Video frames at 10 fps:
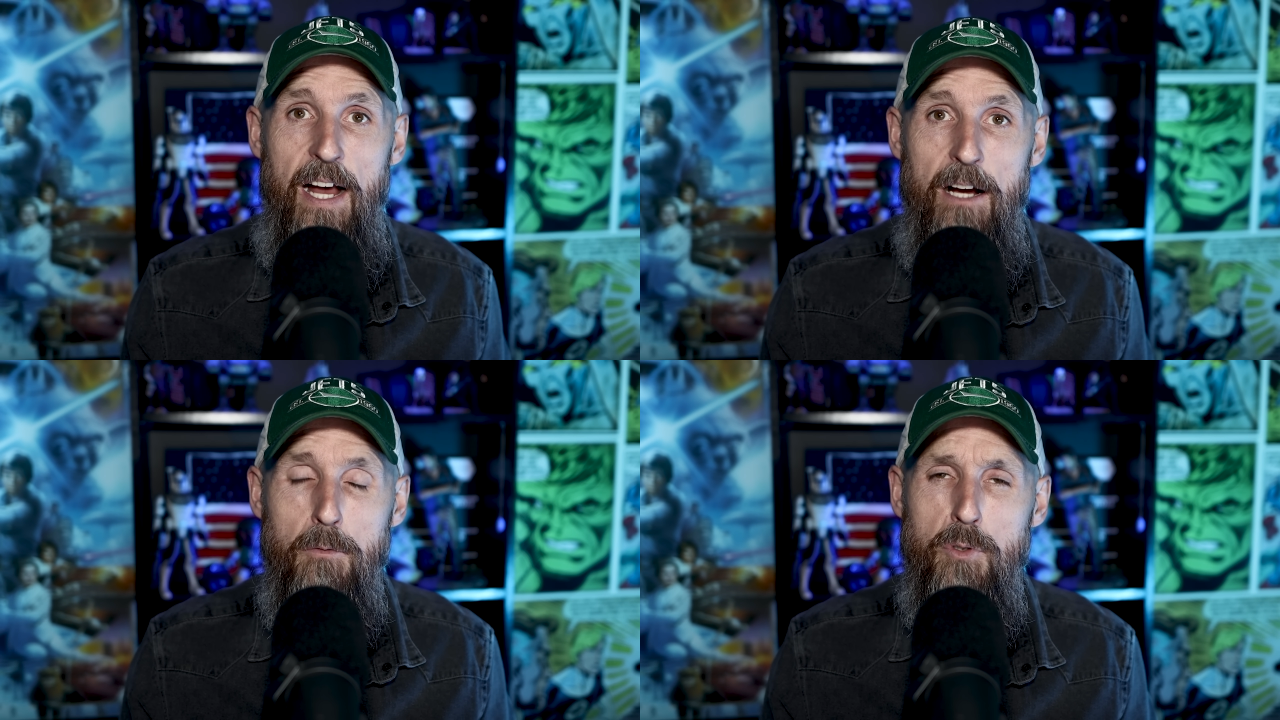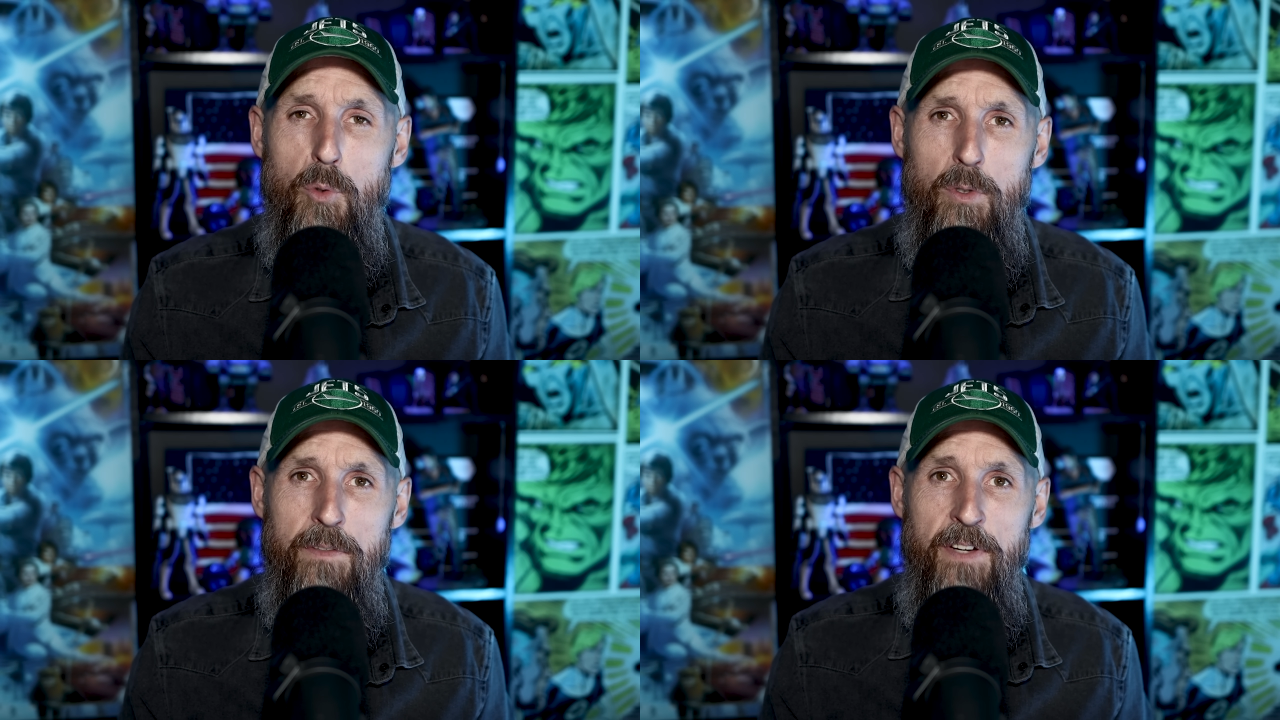
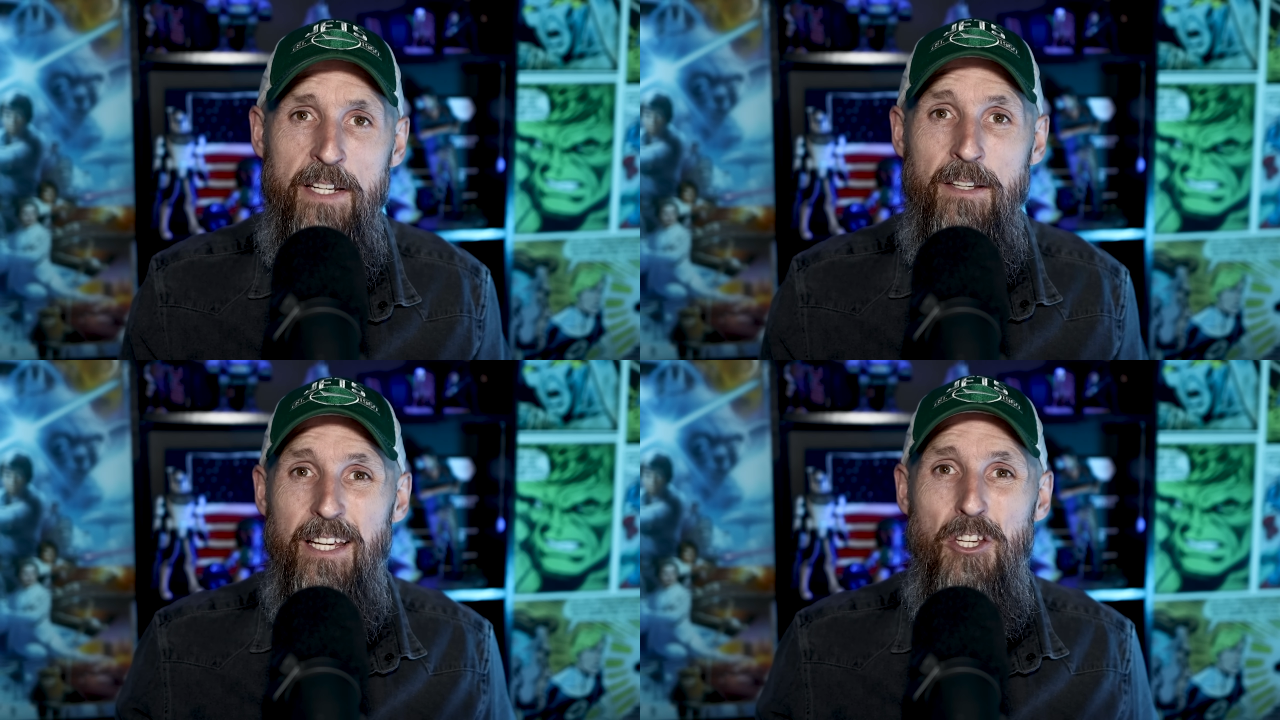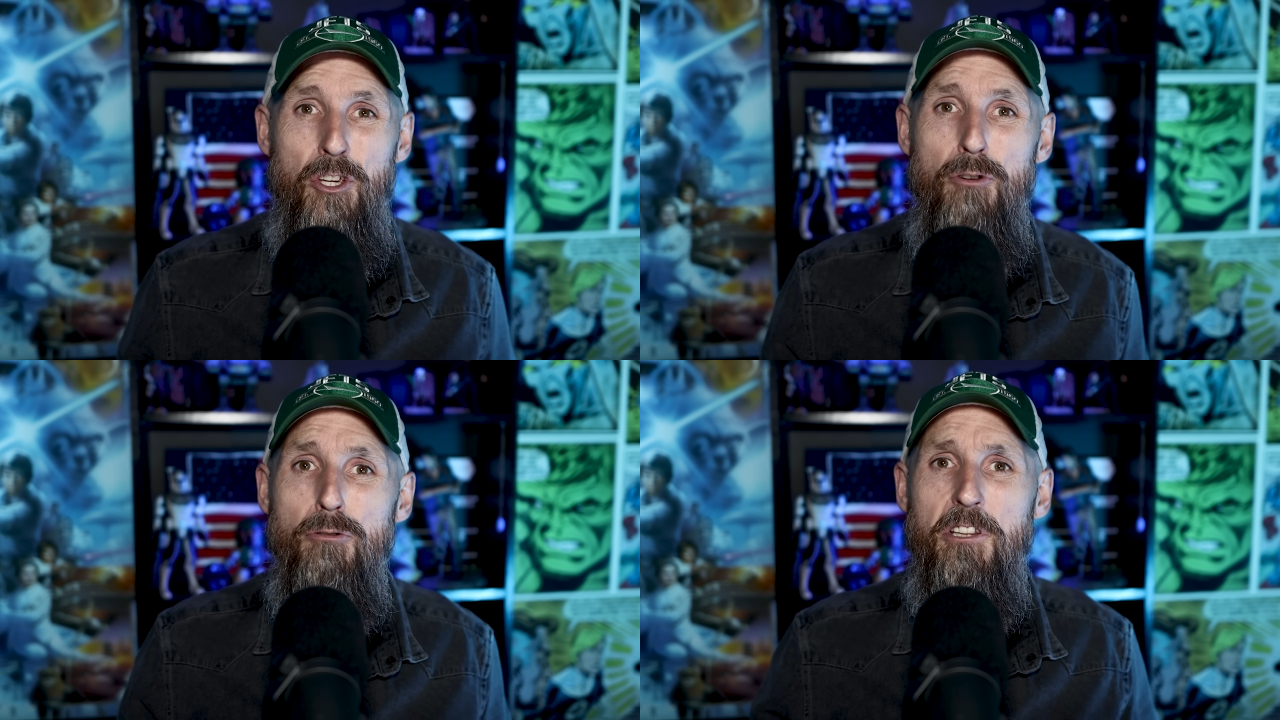outdoor event that
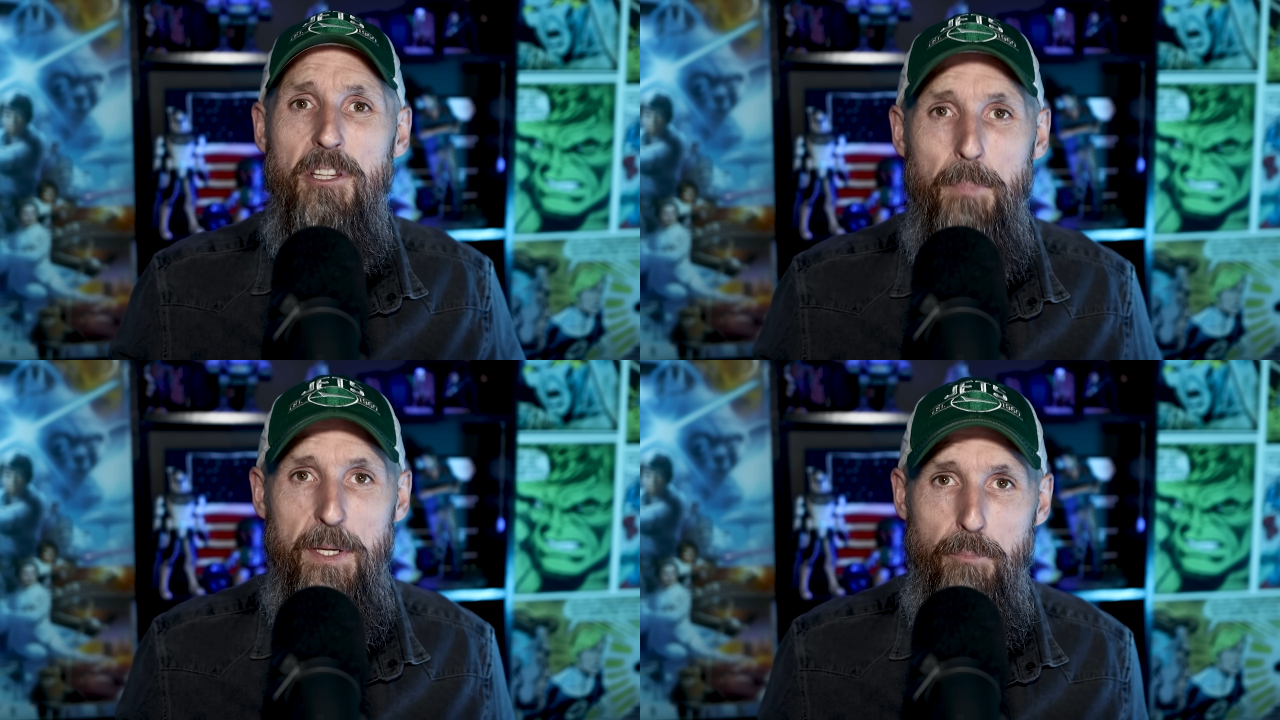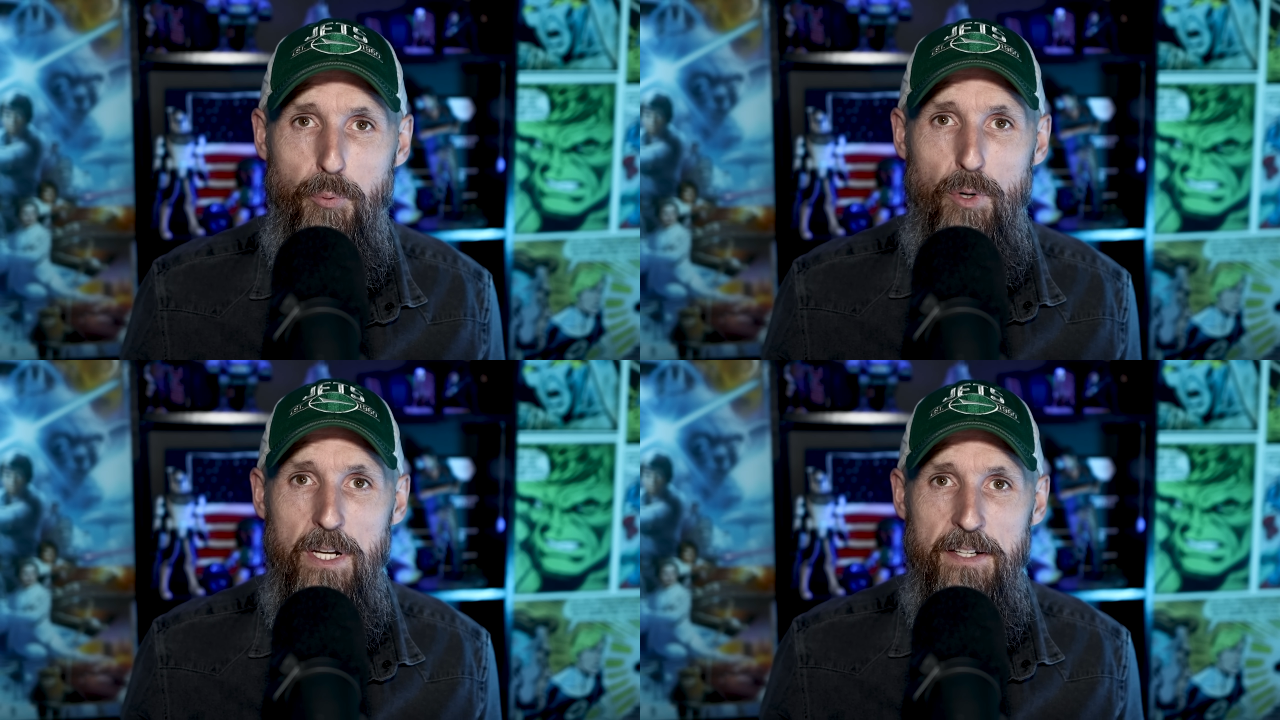used to be
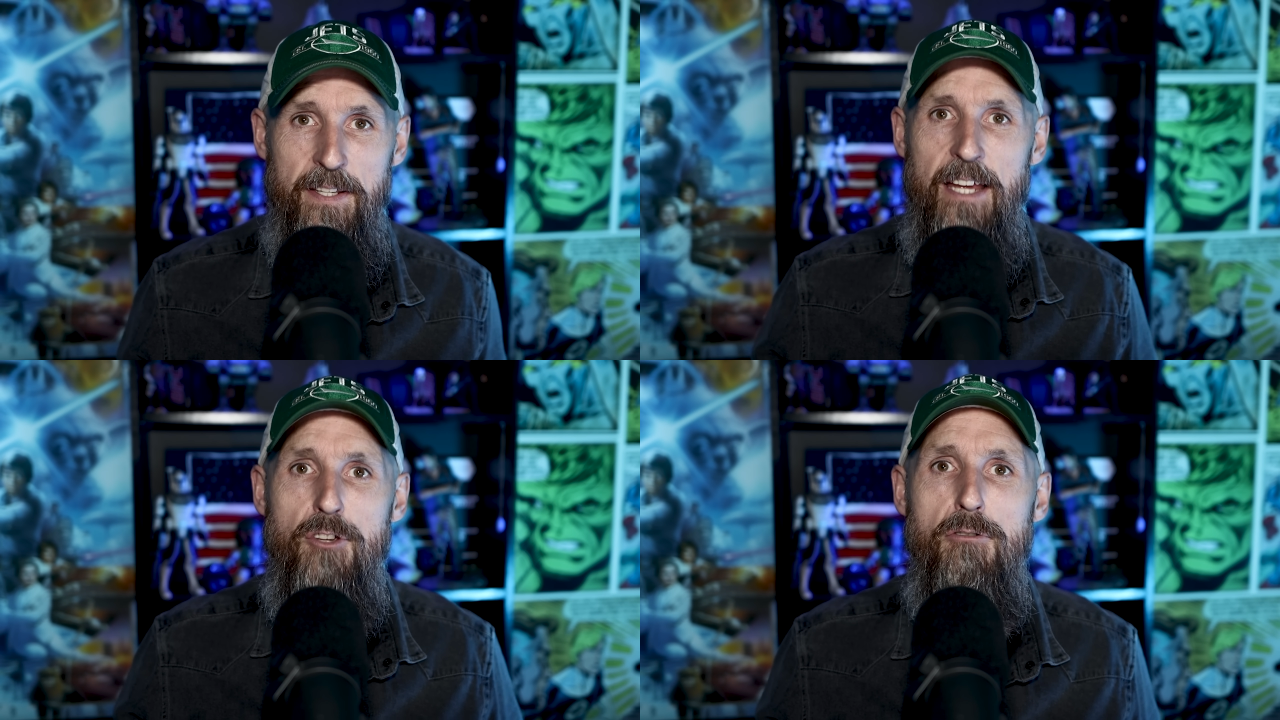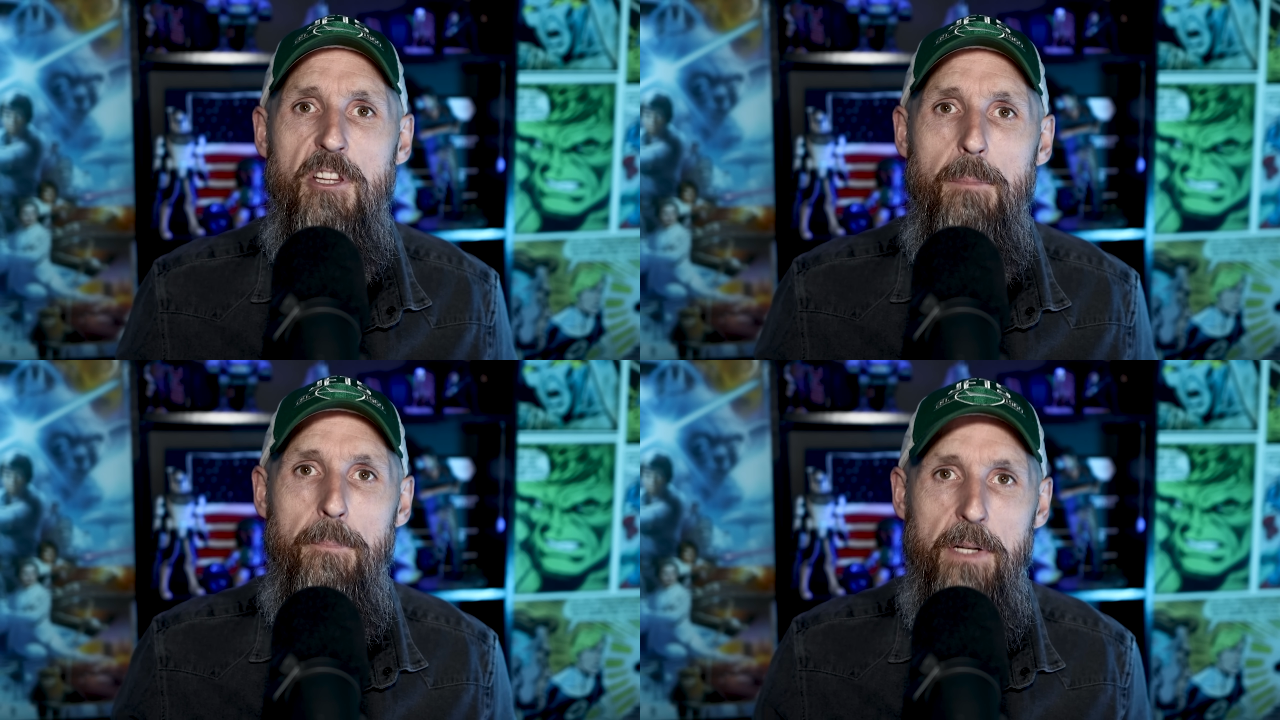brilliant and used to
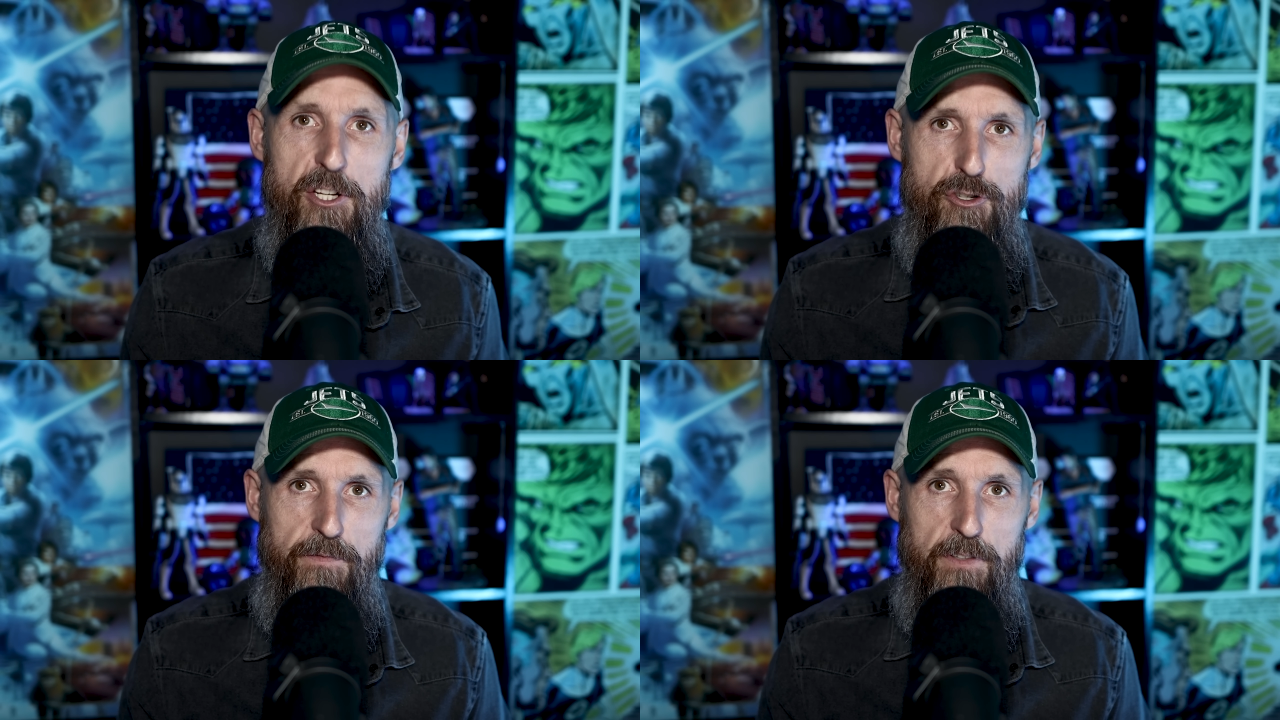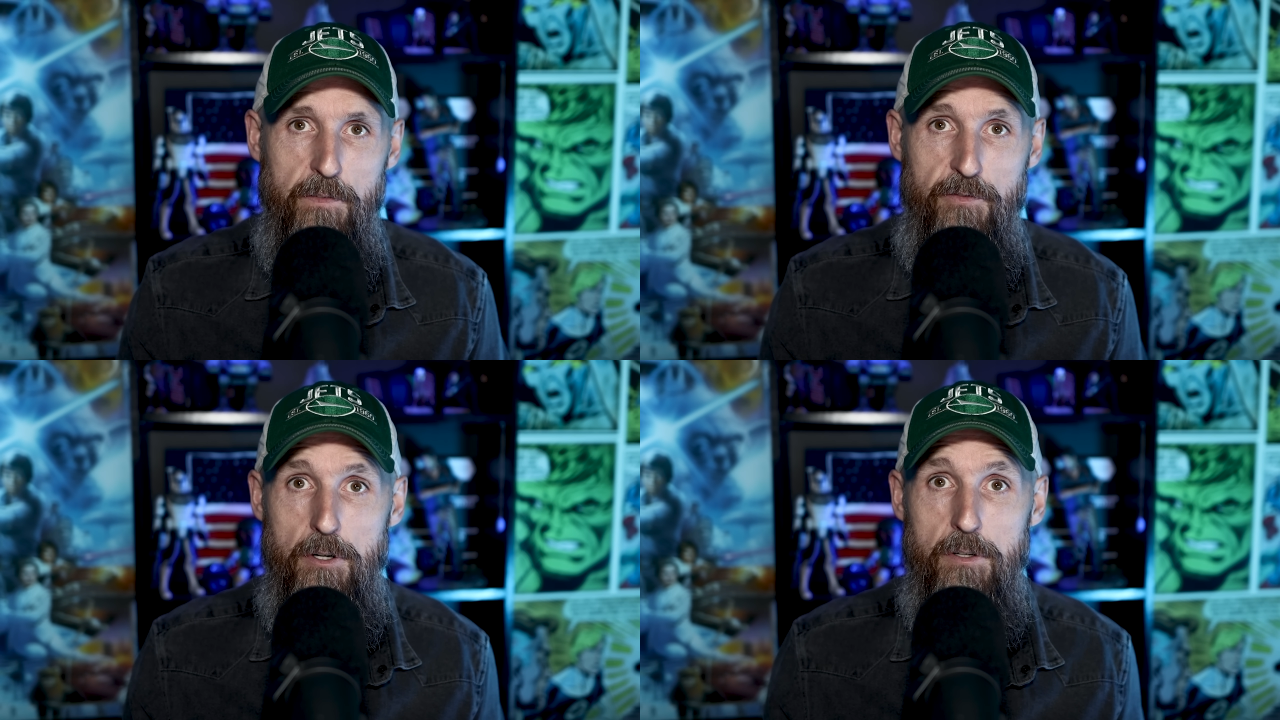be pleasurable
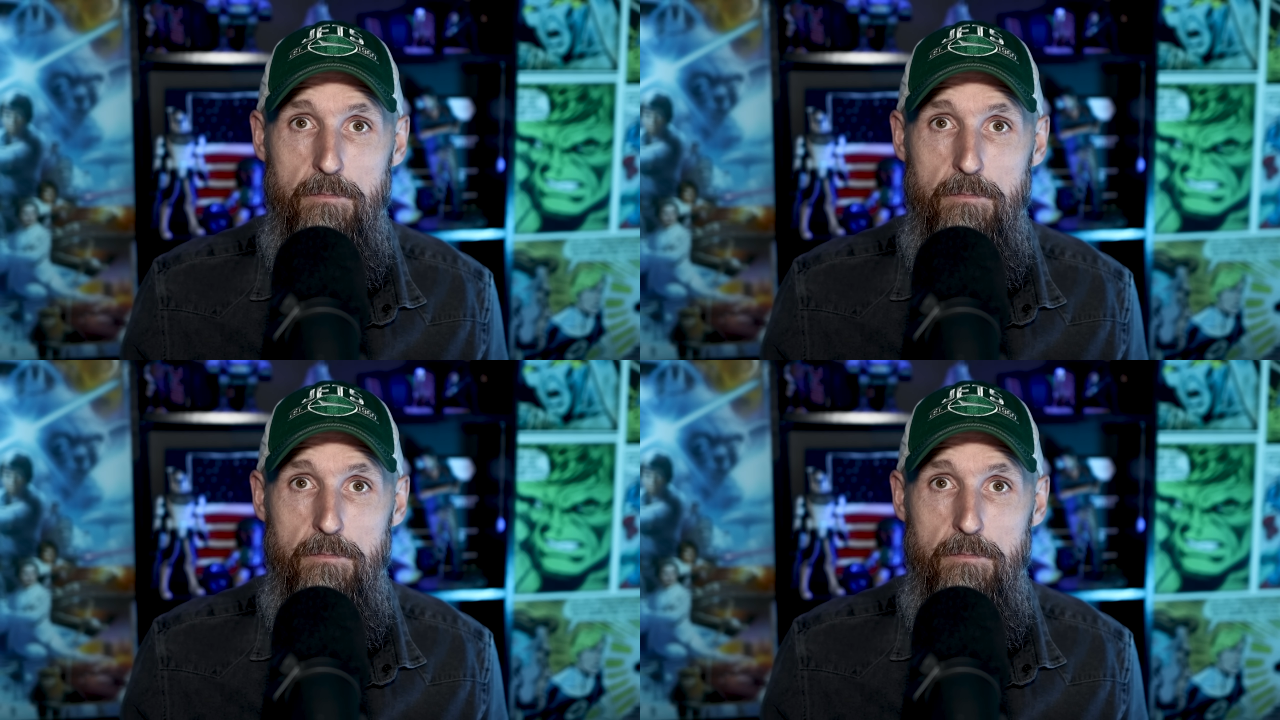for